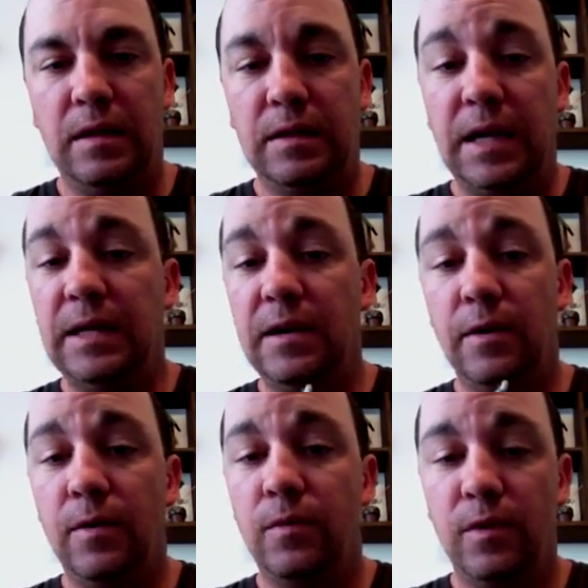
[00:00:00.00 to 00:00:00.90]
They did
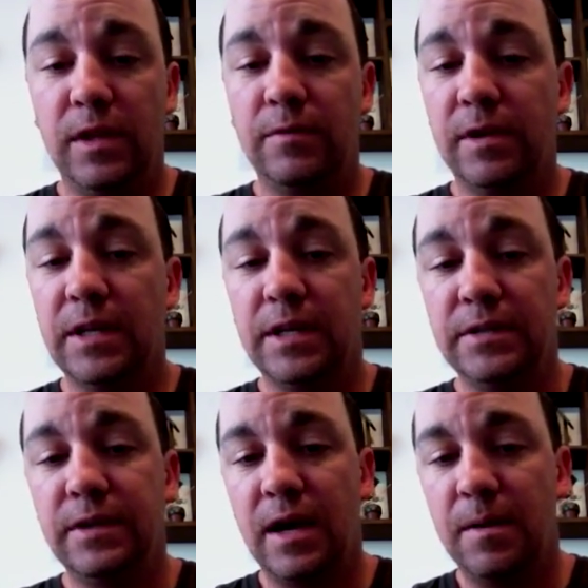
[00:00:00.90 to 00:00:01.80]
a really
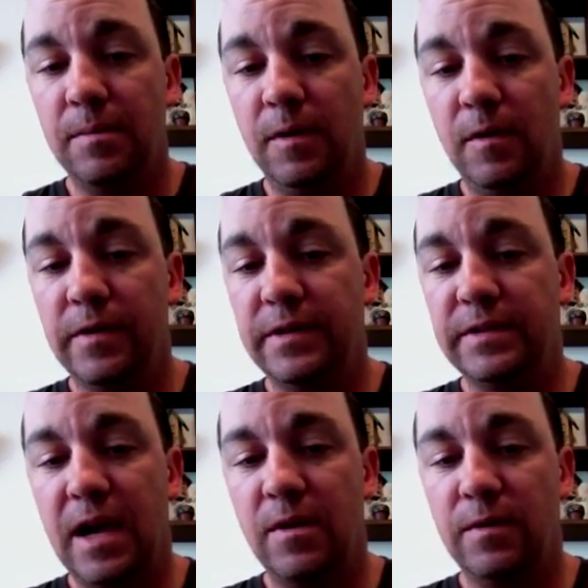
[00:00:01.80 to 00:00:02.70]
good job on the
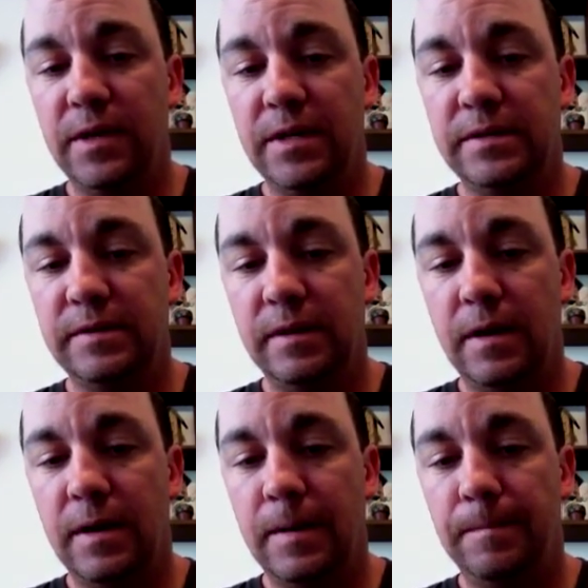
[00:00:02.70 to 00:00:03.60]
design on this.
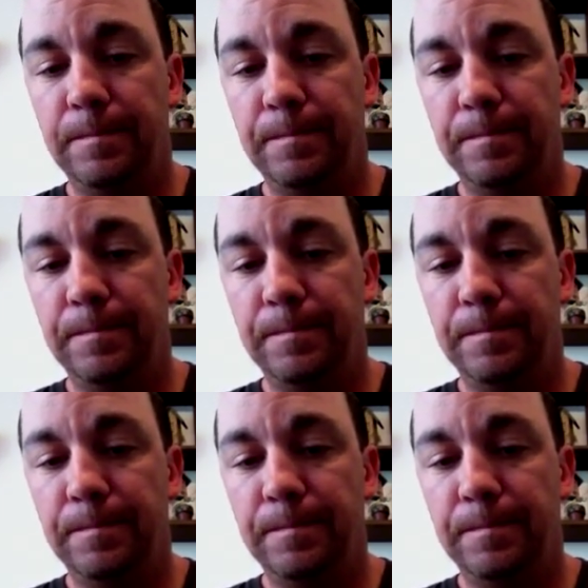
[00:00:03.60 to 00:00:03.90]
I'm